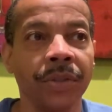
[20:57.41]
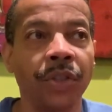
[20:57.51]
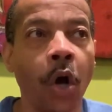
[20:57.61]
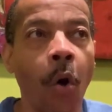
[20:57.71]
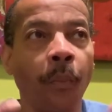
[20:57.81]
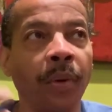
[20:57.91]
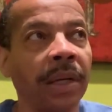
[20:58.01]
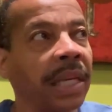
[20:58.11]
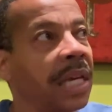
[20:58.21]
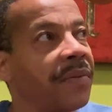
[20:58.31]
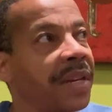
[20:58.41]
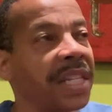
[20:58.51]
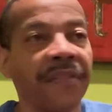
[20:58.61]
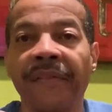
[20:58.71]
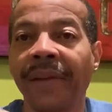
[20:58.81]
don't believe in
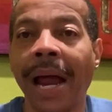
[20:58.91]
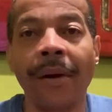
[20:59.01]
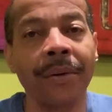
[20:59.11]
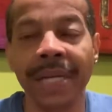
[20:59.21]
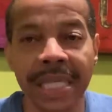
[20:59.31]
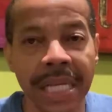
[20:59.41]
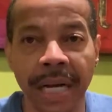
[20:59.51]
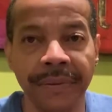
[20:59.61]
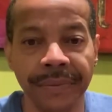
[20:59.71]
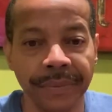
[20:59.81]
this flowery stuff.